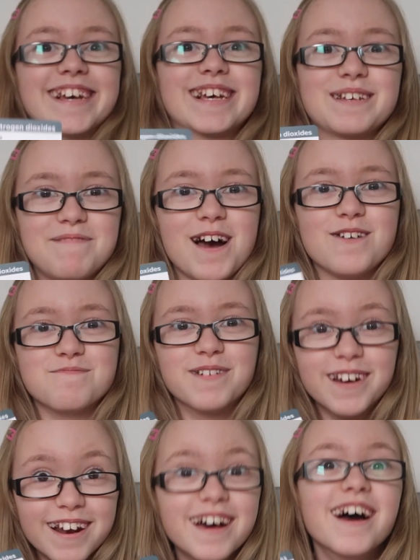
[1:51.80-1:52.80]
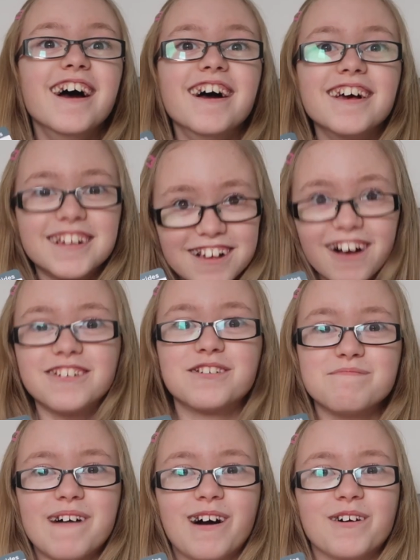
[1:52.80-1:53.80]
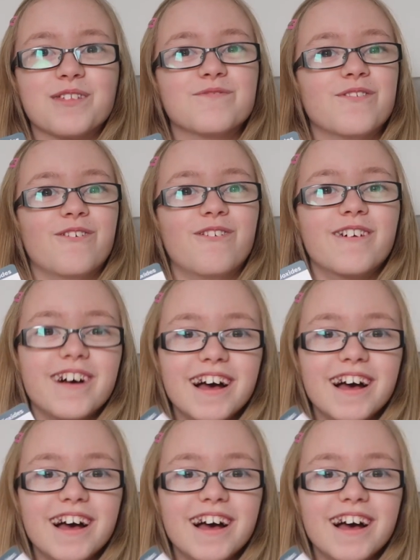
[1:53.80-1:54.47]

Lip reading: experiment. Such a mouthful.